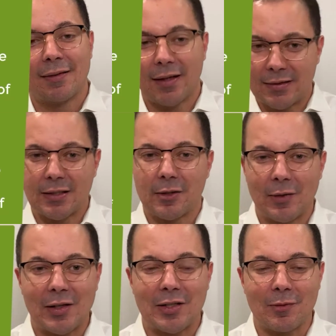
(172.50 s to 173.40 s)
That's
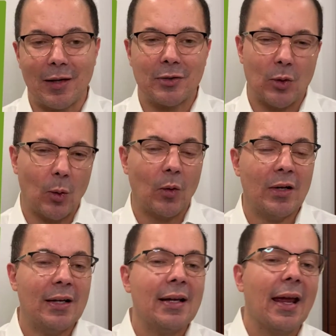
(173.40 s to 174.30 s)
interesting, right? So
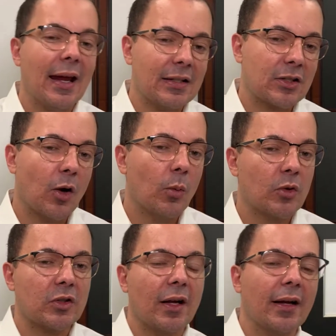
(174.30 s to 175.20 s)
it's
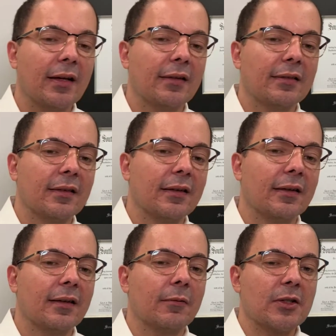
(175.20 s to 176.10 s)
almost like
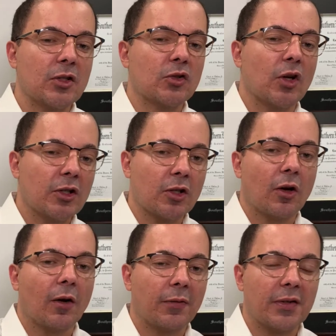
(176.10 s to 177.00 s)
the registration
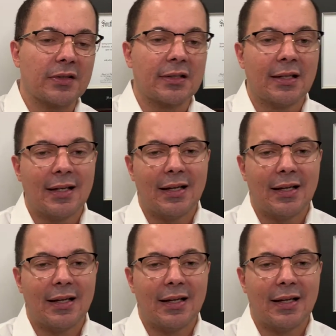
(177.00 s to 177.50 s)
office